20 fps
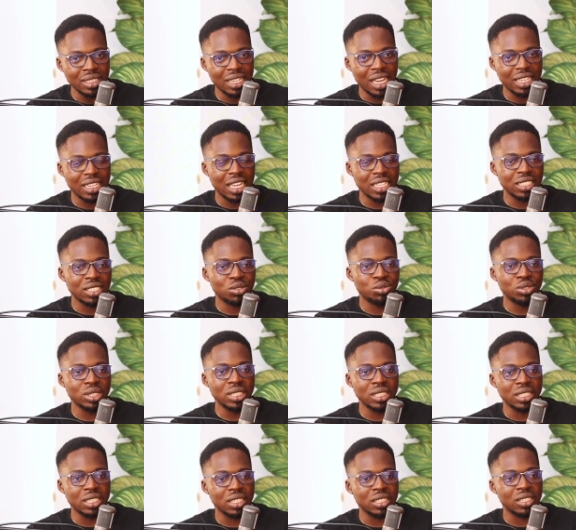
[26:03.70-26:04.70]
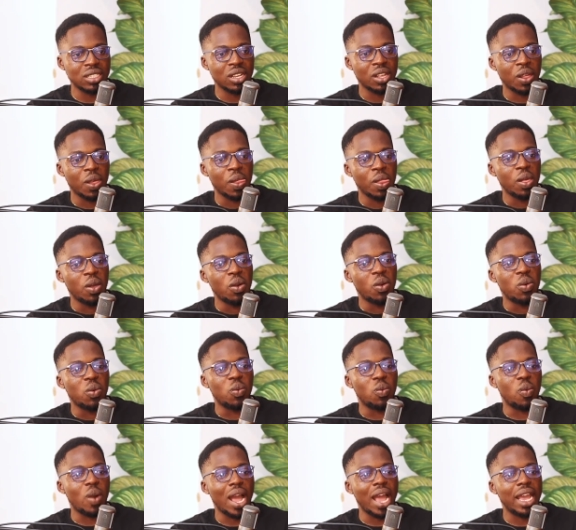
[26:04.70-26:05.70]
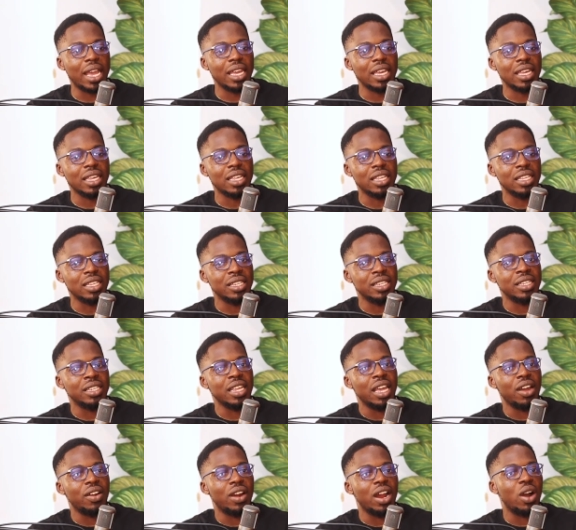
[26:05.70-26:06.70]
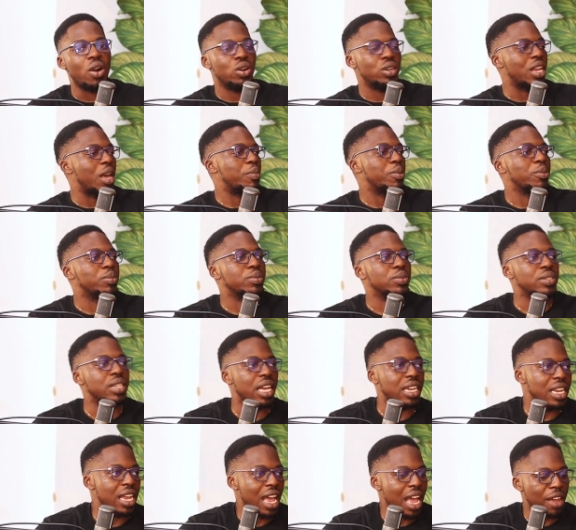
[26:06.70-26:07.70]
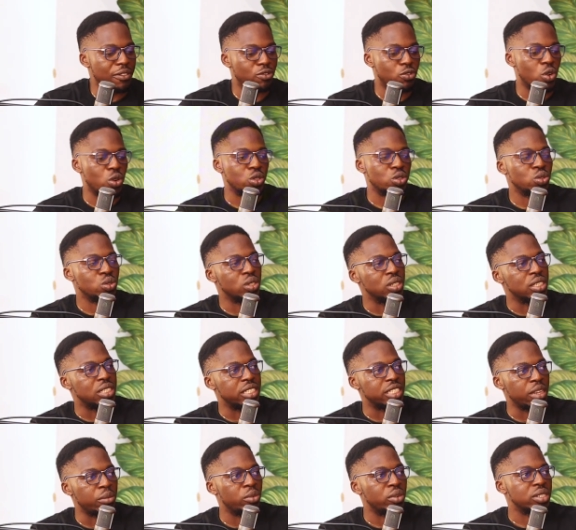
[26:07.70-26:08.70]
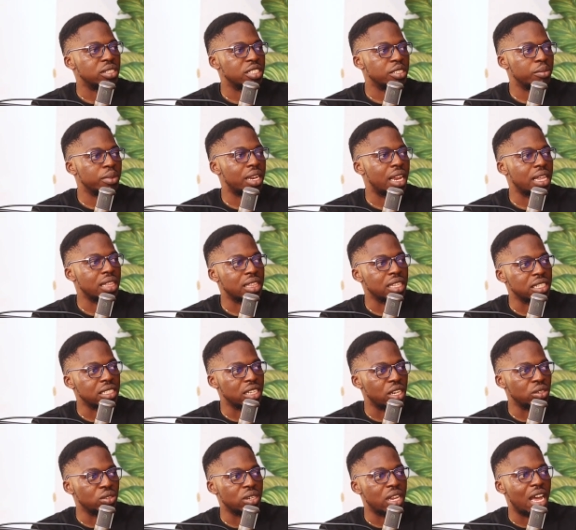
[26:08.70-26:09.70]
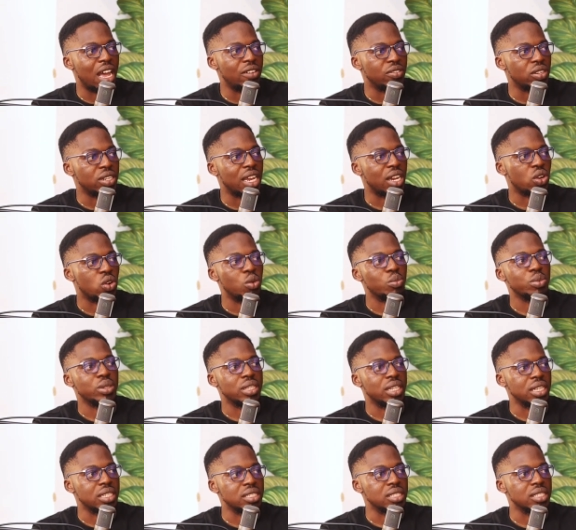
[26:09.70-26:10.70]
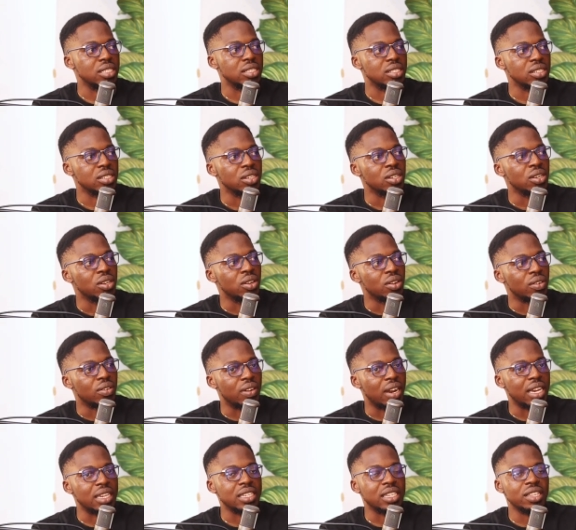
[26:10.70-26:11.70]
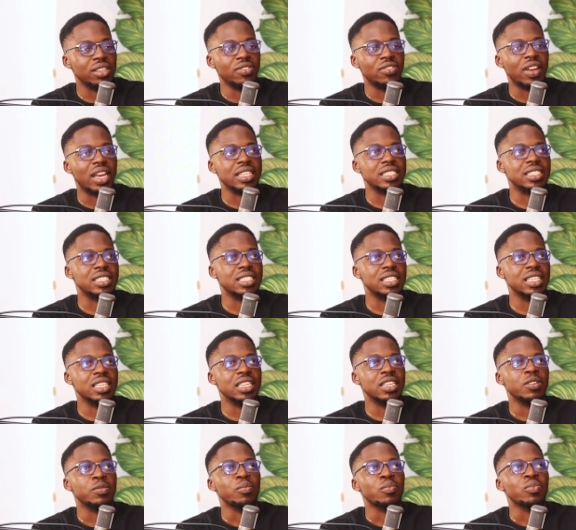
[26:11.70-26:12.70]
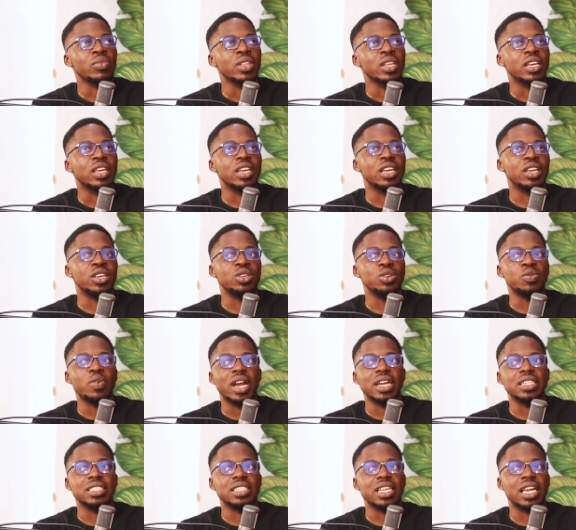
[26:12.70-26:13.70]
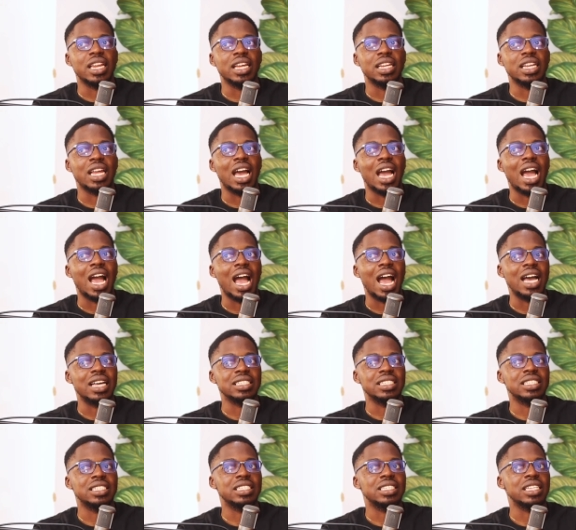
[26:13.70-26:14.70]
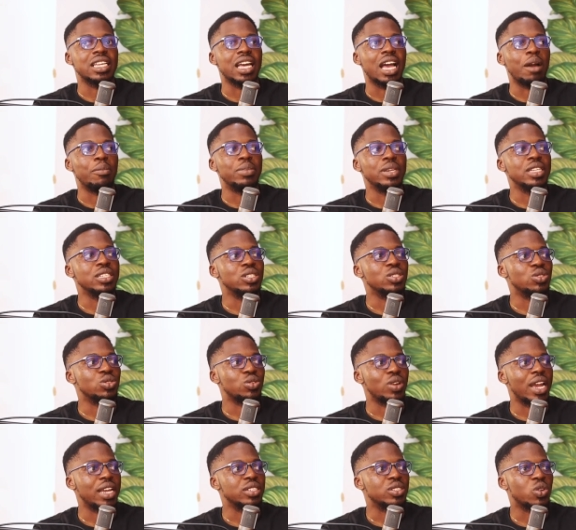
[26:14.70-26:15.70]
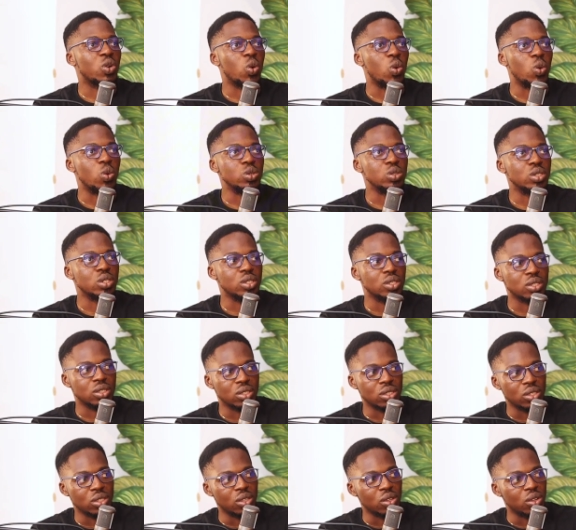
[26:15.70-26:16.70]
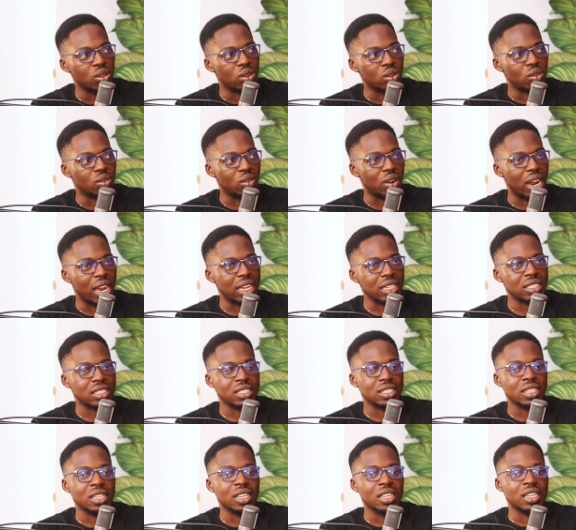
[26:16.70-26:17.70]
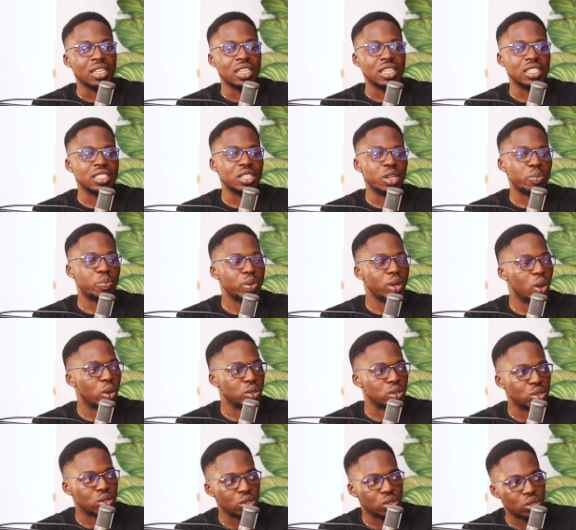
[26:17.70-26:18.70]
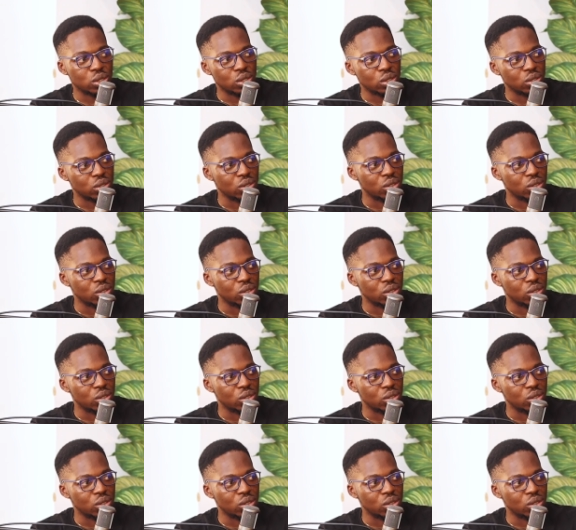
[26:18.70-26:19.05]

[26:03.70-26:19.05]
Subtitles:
that there's a reason why there are other people that have or do the same or similar things I do that have other competencies, right? If I see a UI designer that has ability to write code, right, is a plus.